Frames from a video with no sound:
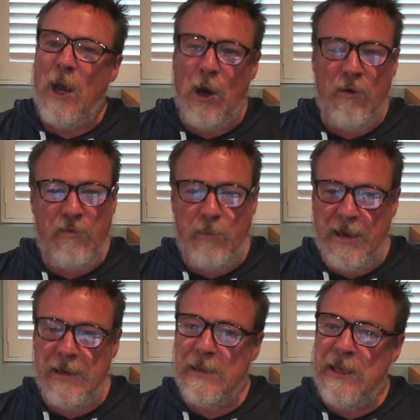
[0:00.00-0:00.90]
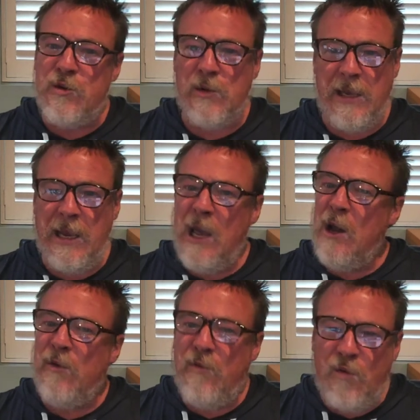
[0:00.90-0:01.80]
I've been literally
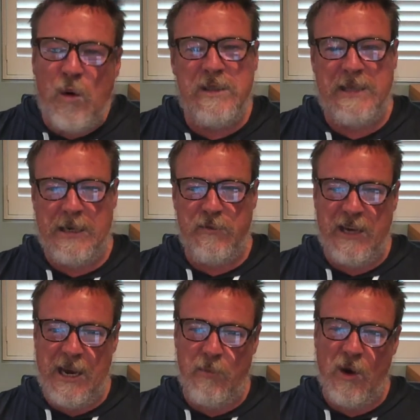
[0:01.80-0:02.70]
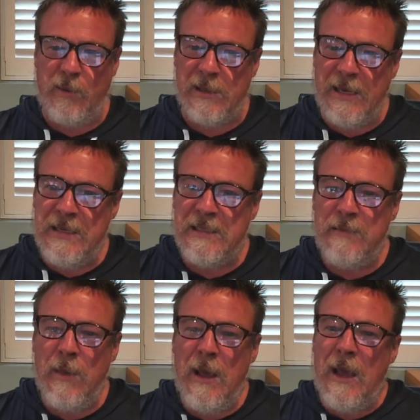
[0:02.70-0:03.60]
forced out of town by police,
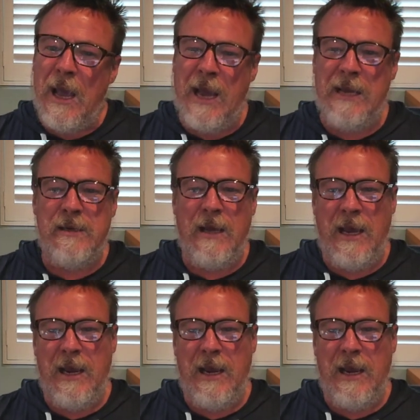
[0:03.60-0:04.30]
and